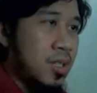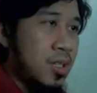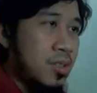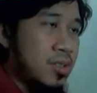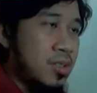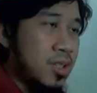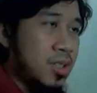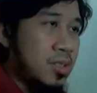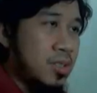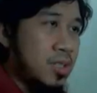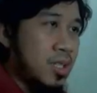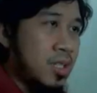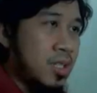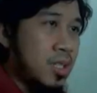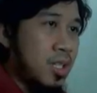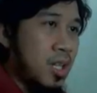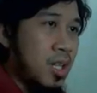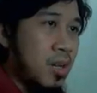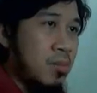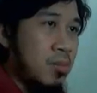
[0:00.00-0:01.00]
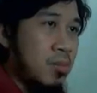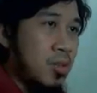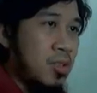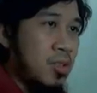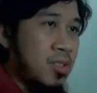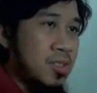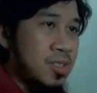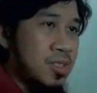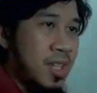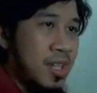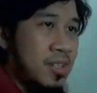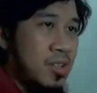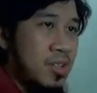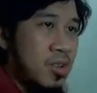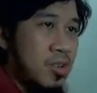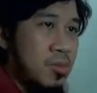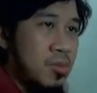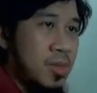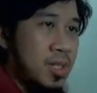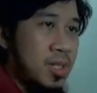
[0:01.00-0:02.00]
here section. The upload the signed
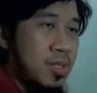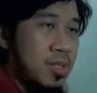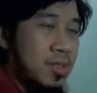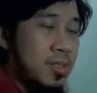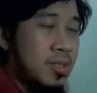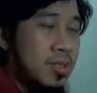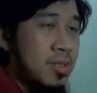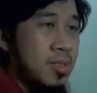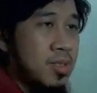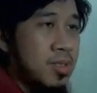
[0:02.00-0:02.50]
document,